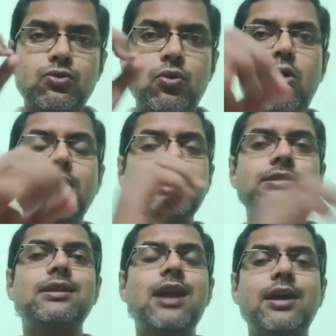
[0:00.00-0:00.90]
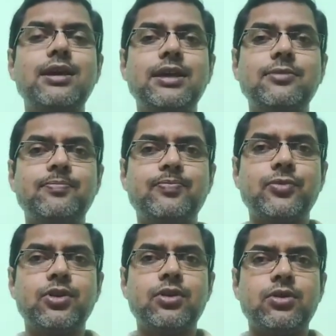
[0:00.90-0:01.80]
on his learning,
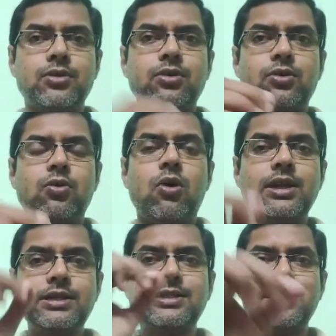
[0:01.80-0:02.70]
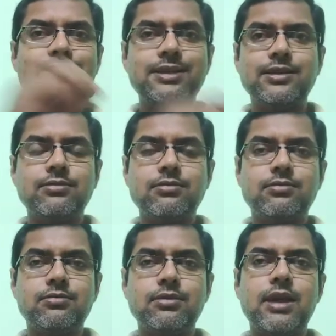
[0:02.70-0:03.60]
on his teaching
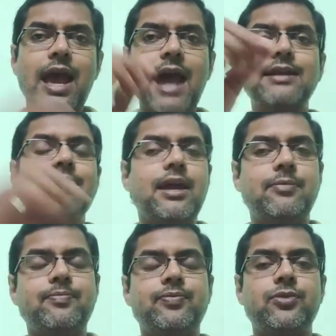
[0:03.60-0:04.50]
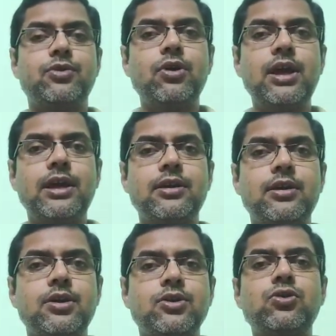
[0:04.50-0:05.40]
at a time. Okay,
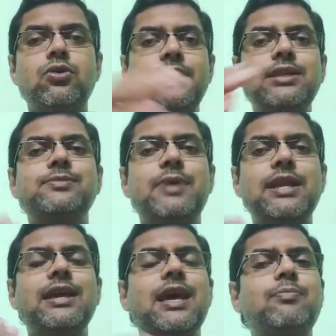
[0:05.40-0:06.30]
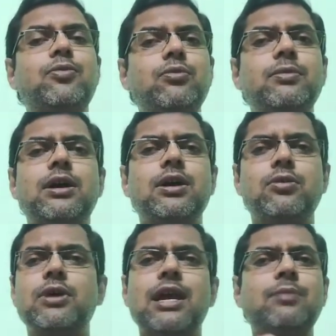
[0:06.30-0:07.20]
so it is very
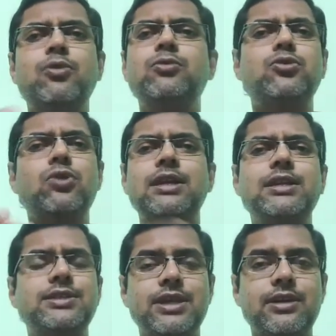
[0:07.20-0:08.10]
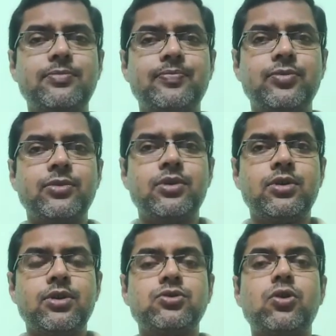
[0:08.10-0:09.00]
helpful to a teacher.
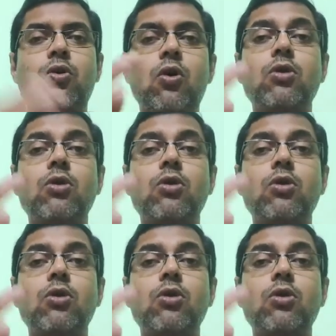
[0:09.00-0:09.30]
So